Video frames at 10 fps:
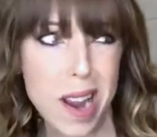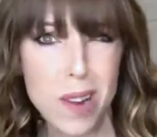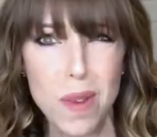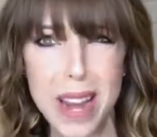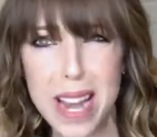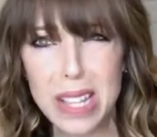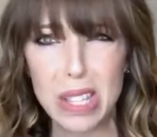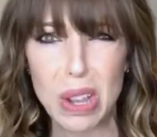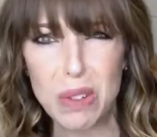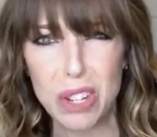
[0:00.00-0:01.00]
why do I
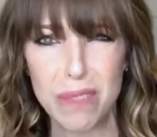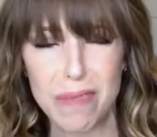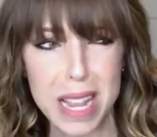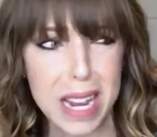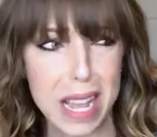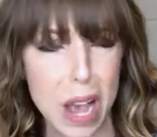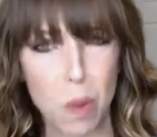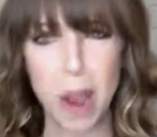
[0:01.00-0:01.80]
need social media?